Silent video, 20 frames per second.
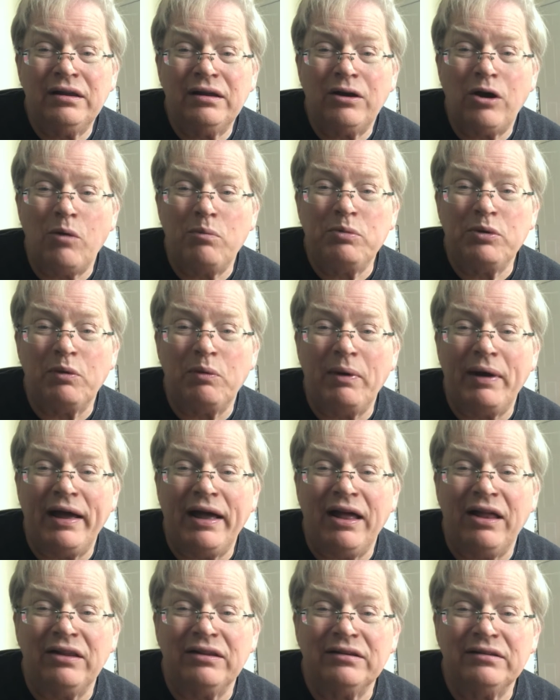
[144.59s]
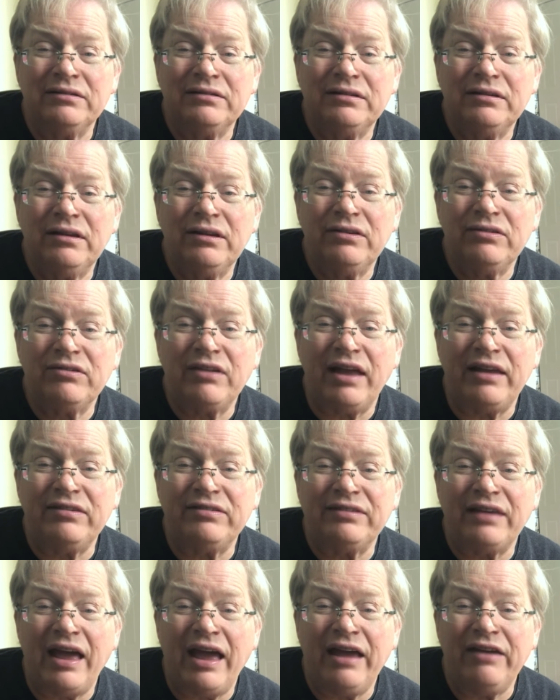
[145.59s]
Hope you're well. Stay
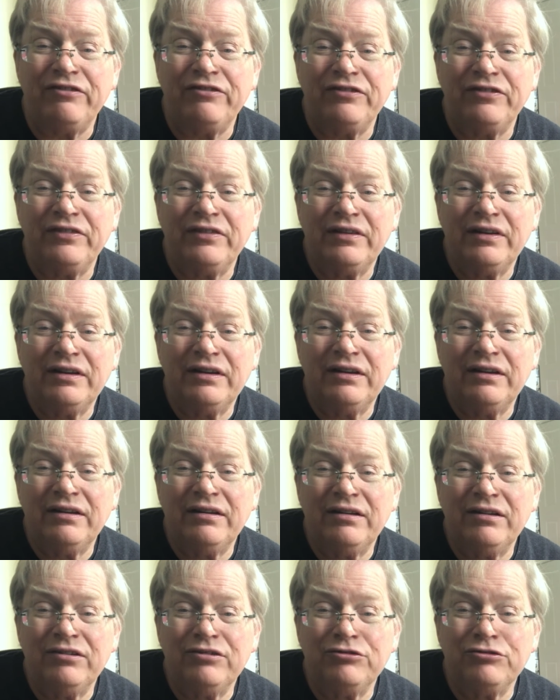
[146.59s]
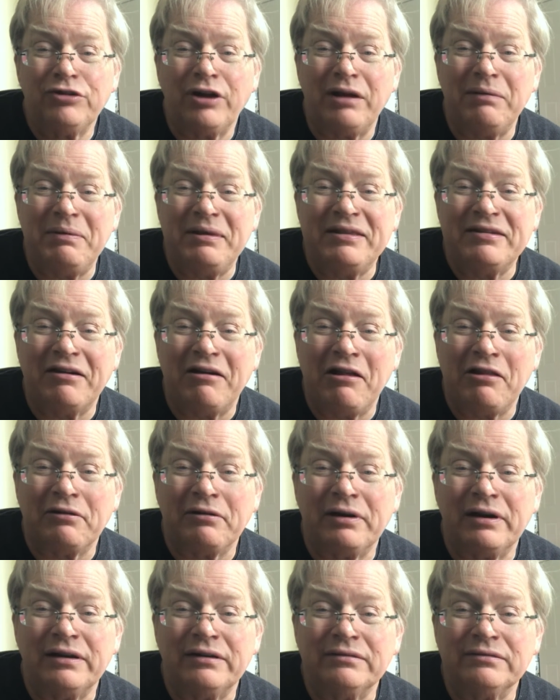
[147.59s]
safe. Try to be
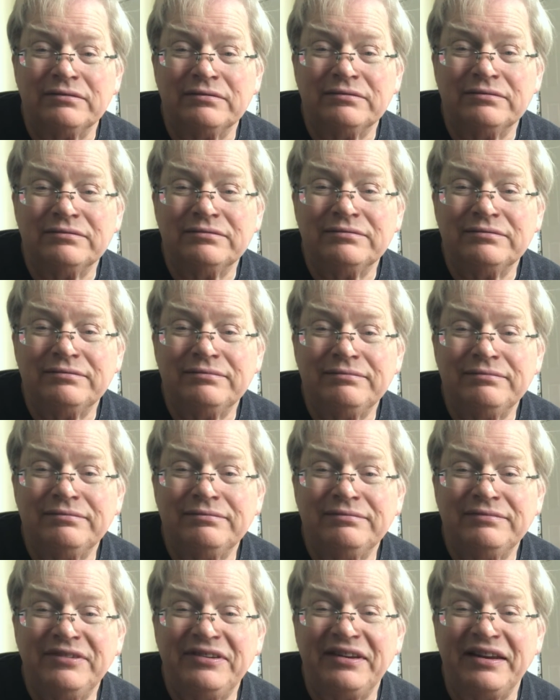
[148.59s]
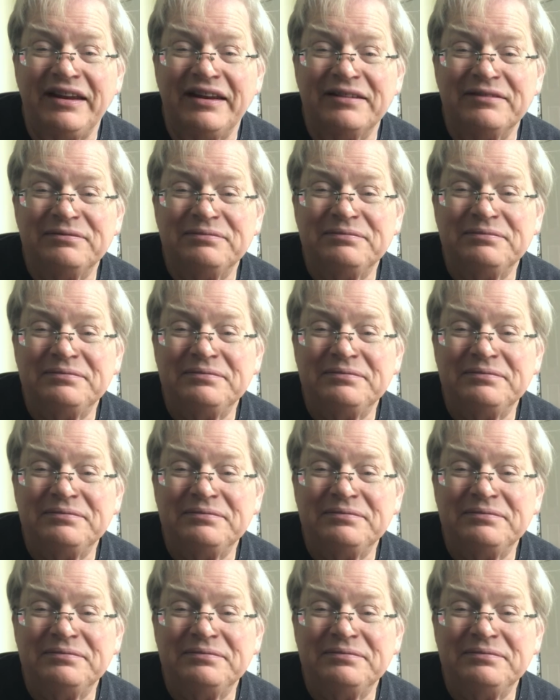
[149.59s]
tolerant. See you.